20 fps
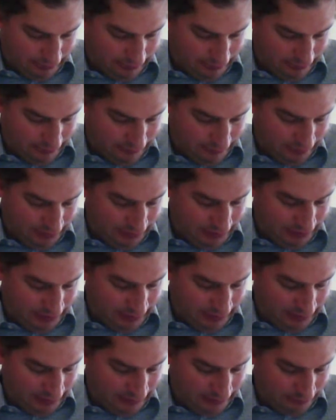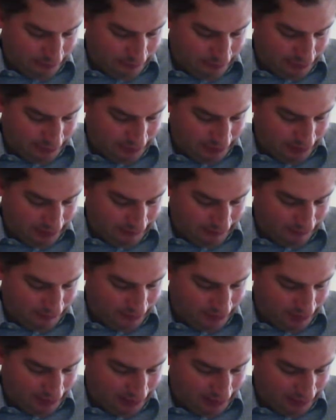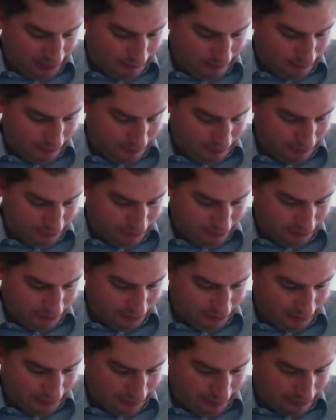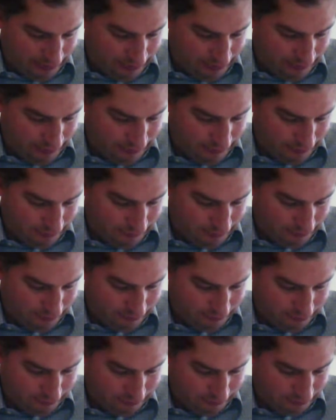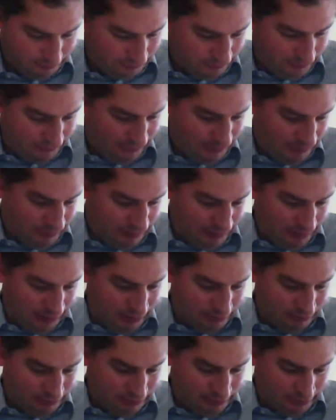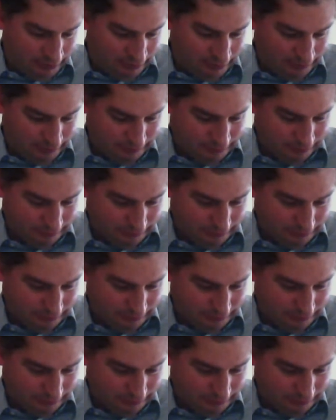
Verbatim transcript: the video when it comes up. So, share. Oh, God.